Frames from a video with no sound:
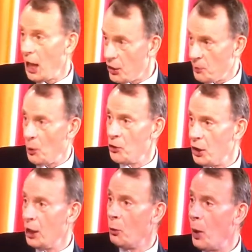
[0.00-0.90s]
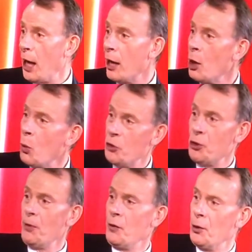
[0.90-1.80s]
I suppose, in a way, what's
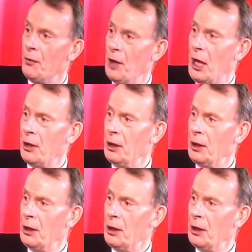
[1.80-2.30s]
your view of that?